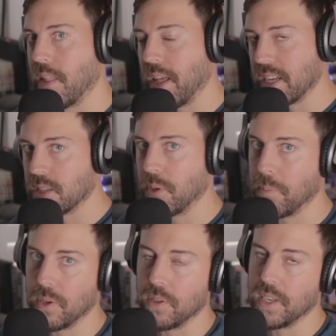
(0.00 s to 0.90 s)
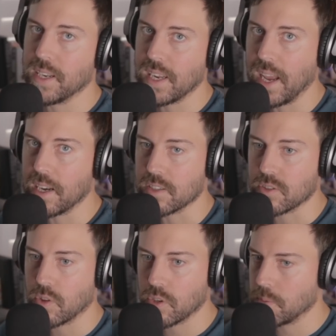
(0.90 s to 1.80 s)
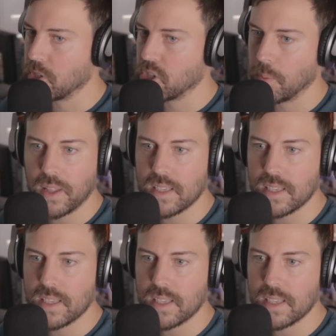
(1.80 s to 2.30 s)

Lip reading: That's going to be built in Indiana. So they're going to be shipping